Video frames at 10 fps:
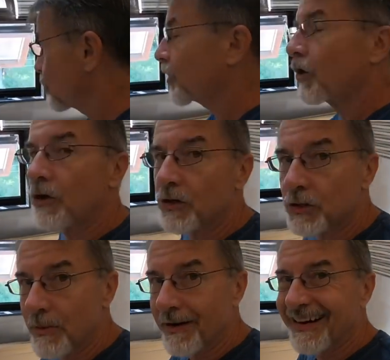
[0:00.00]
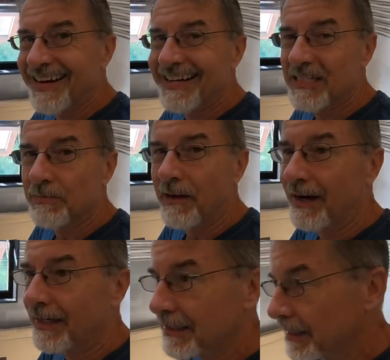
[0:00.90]
huge mirror in this
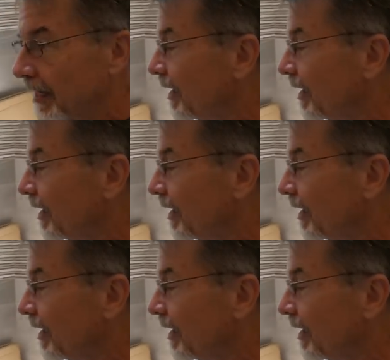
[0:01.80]
box.